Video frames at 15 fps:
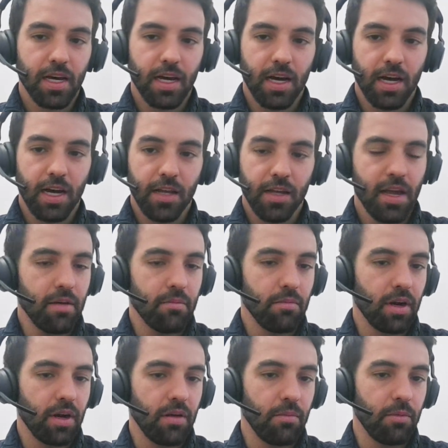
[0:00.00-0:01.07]
And yeah,
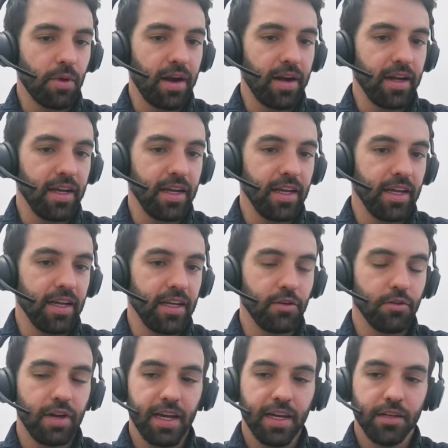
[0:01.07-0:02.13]
I'm ready
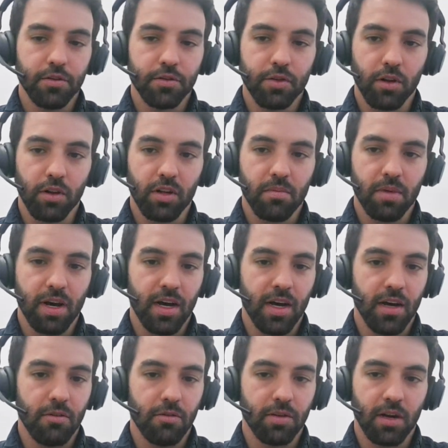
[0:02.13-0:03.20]
today to talk
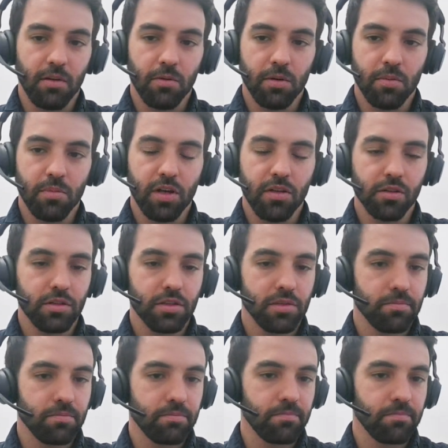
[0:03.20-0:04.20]
about our products.